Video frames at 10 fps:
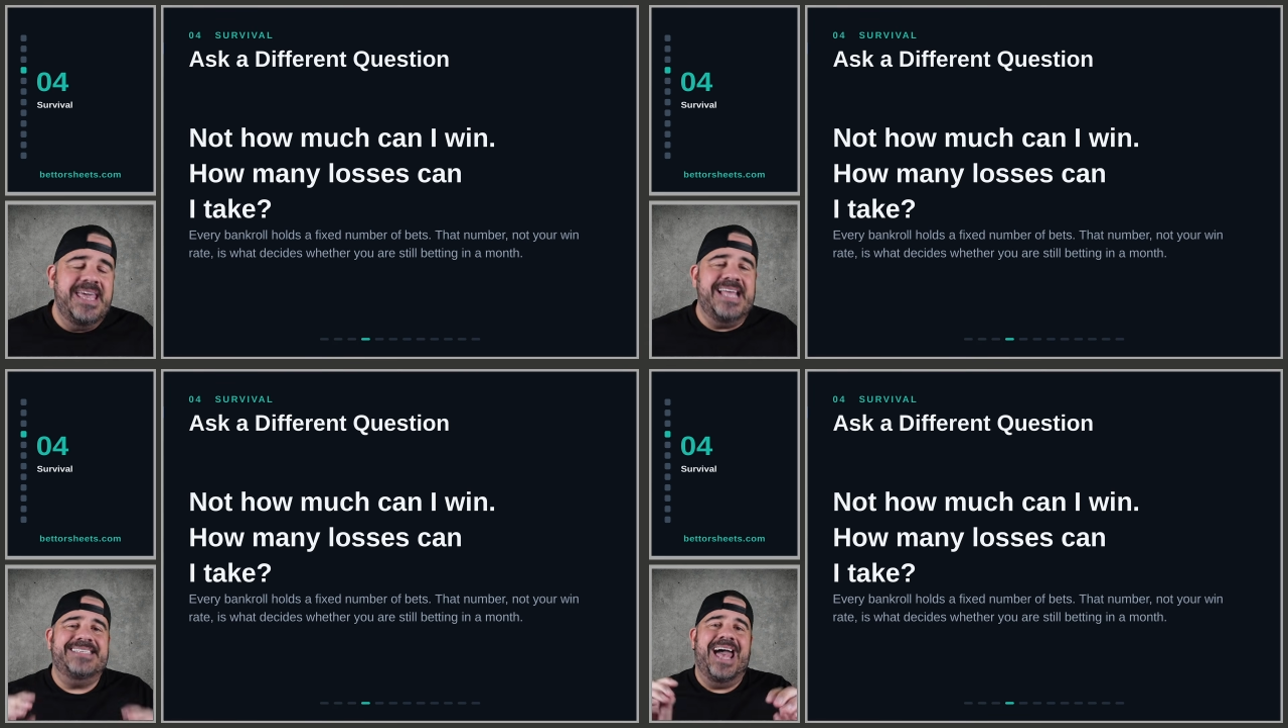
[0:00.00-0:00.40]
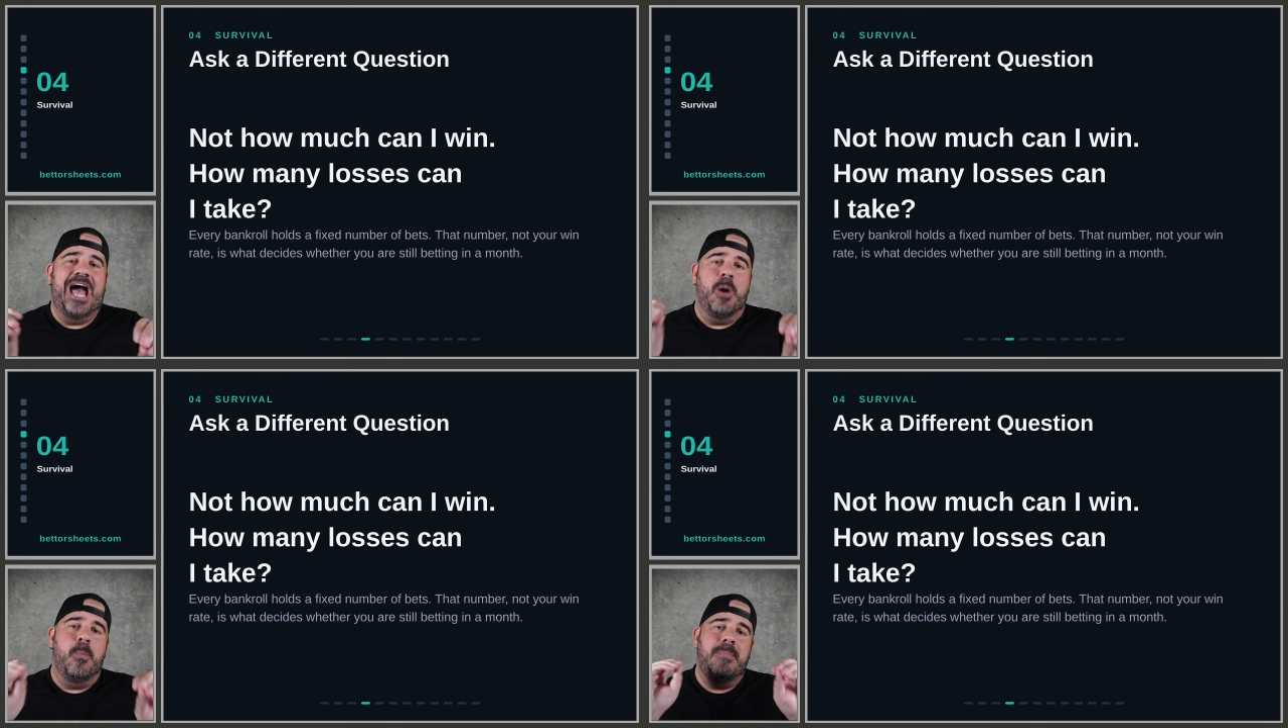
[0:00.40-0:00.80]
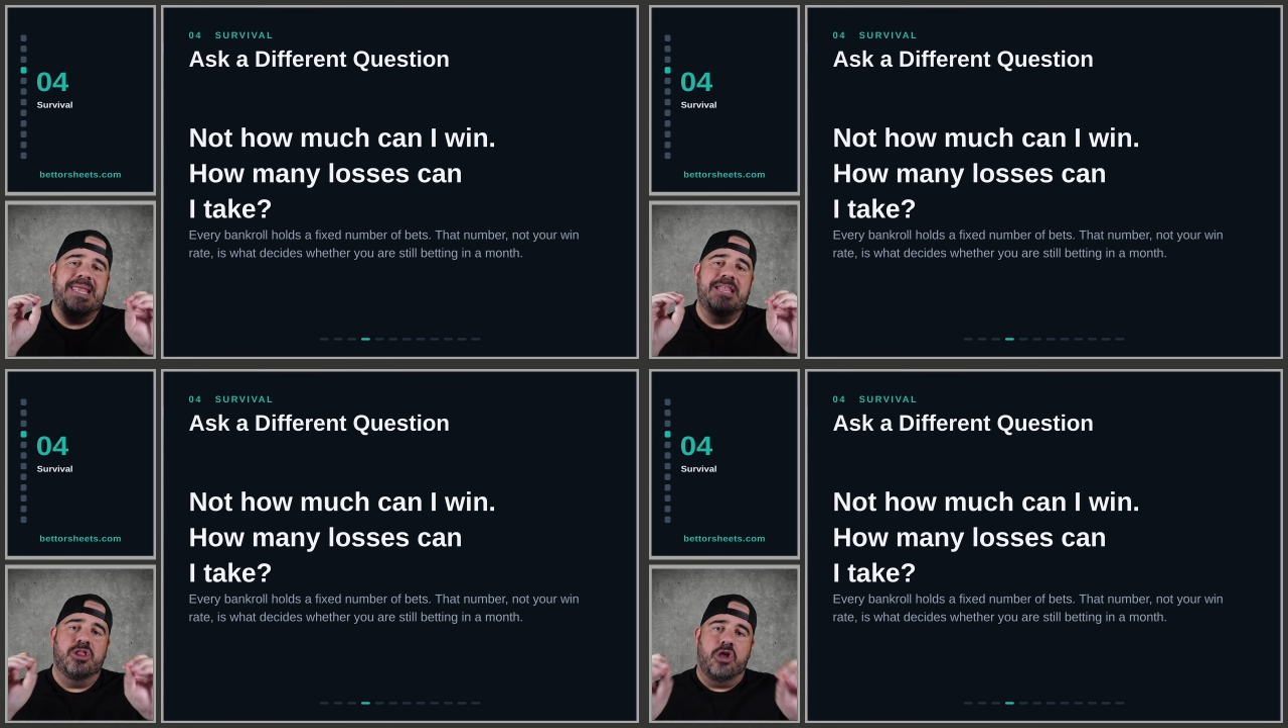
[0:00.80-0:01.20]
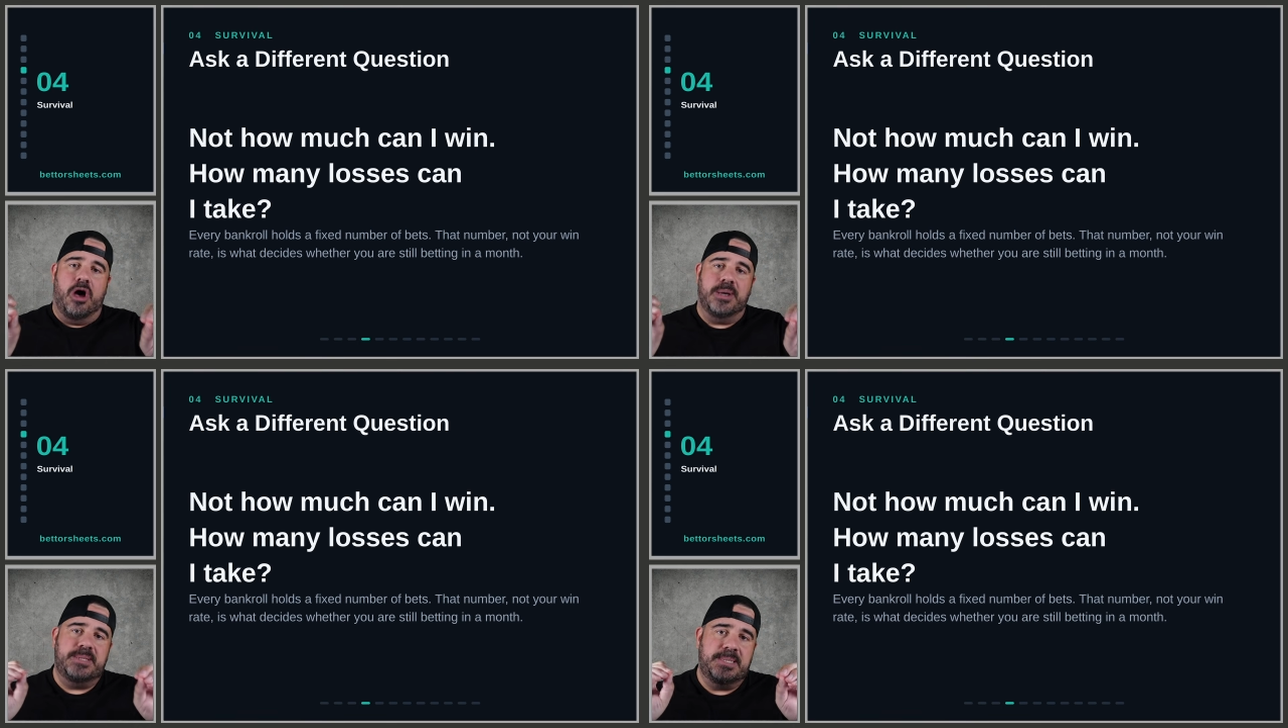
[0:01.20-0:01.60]
it's how many
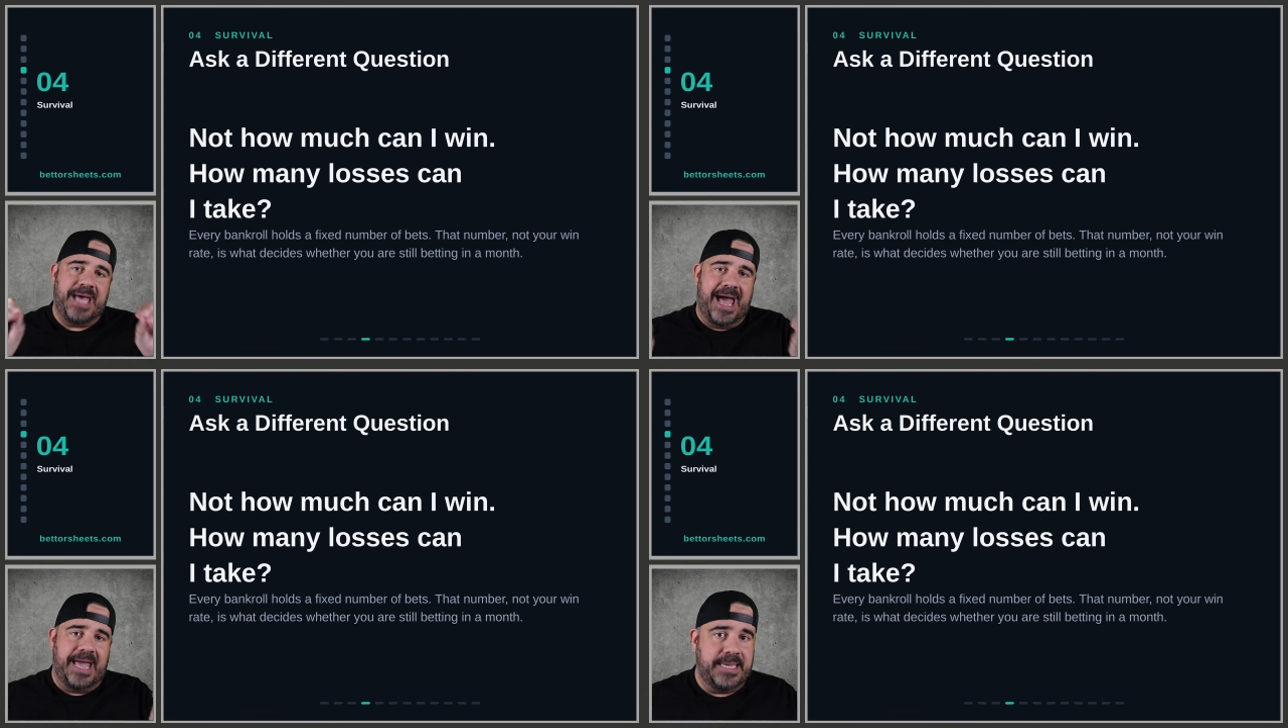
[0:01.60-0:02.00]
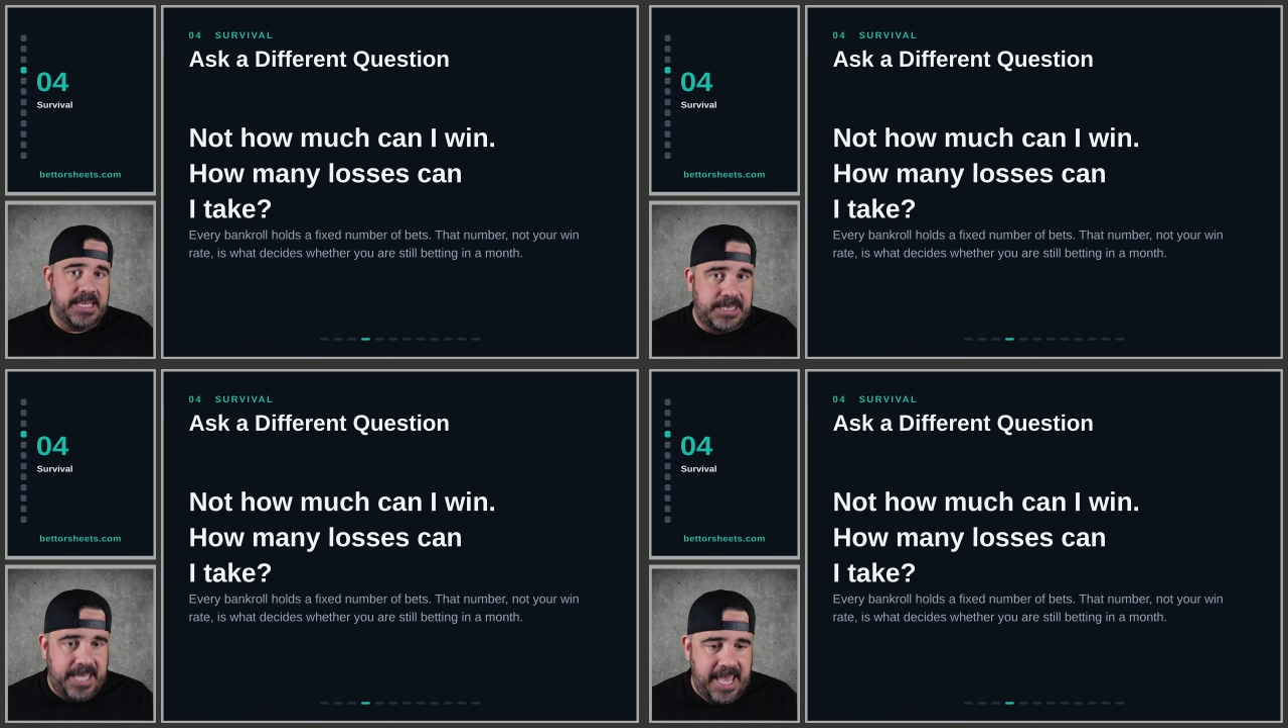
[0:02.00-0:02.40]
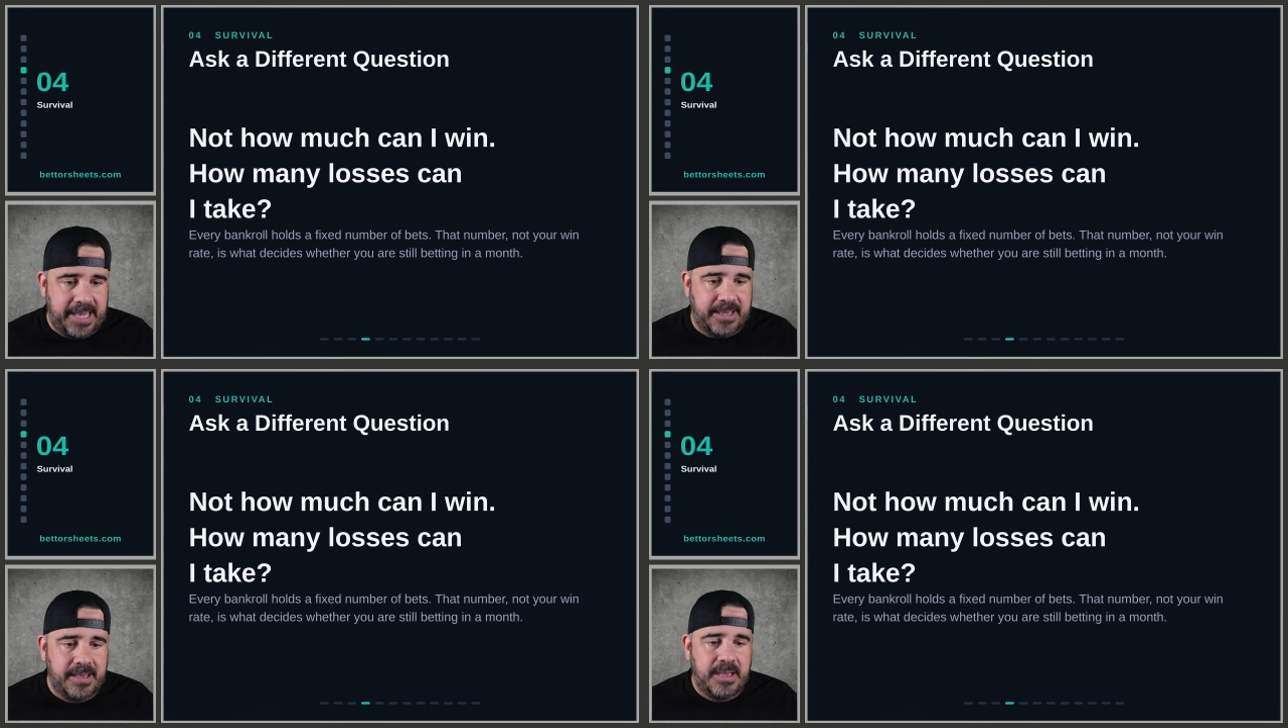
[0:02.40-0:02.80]
losses I can take.